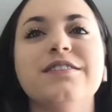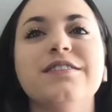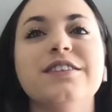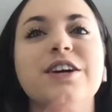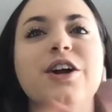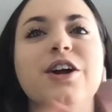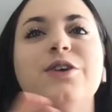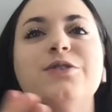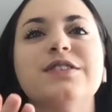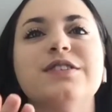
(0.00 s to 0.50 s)

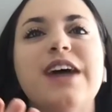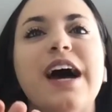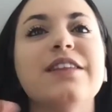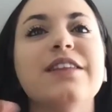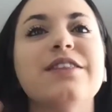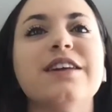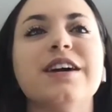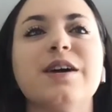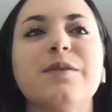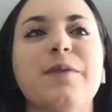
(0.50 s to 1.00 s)
you know, I
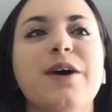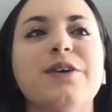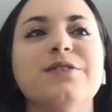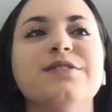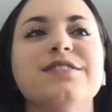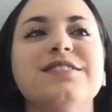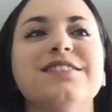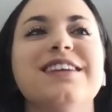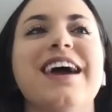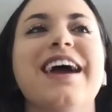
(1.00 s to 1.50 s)
think about
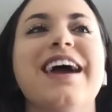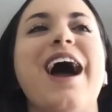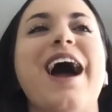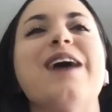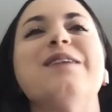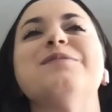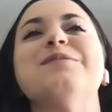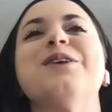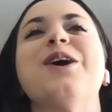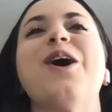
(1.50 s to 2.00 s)
stay
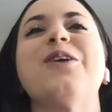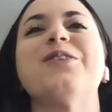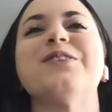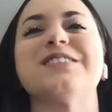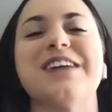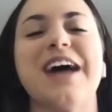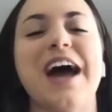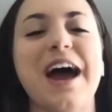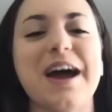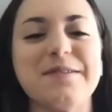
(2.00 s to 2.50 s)
happy all the
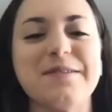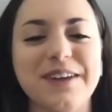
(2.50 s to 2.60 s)
time.